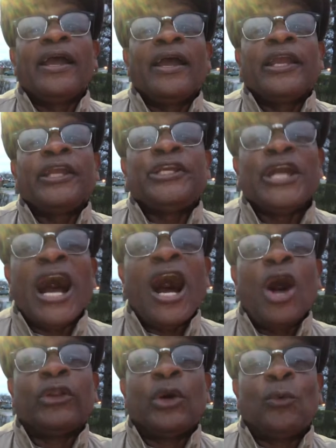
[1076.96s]

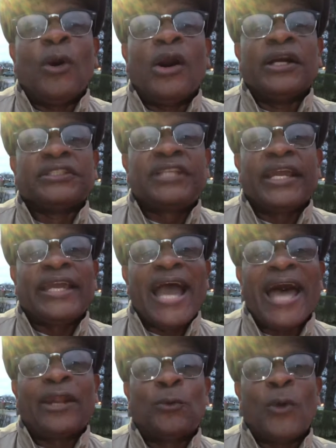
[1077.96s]
y'all the ones that
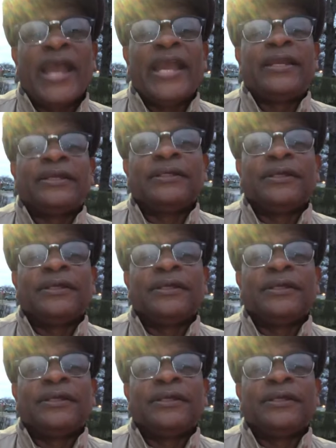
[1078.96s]
got away.